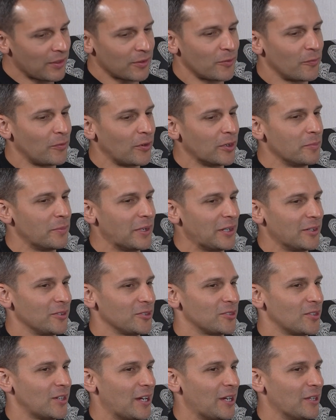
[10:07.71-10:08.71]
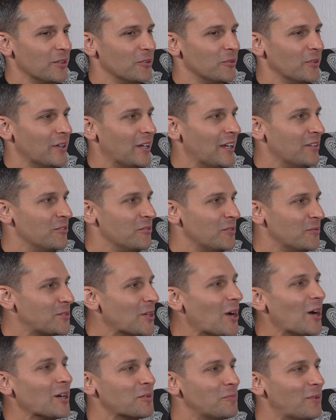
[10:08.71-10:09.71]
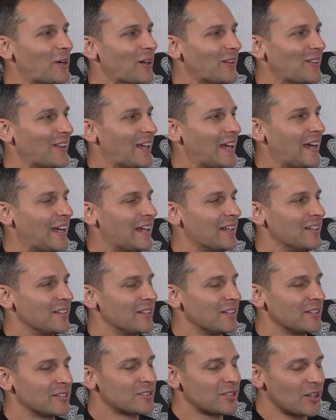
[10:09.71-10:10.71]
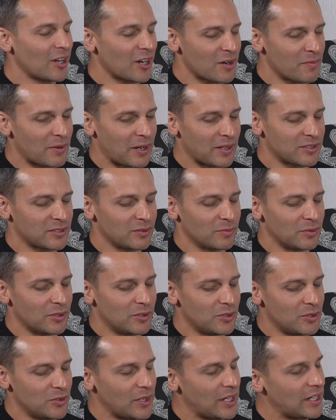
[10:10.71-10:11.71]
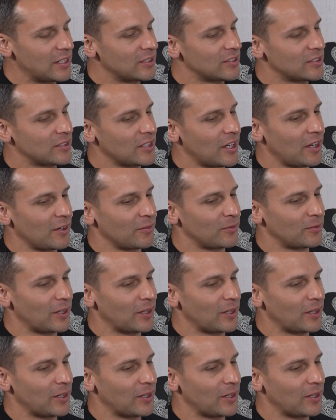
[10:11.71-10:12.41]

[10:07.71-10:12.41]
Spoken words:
that the fundamentals are out of the way, we've talked about that. Let's talk about some of the new age stuff,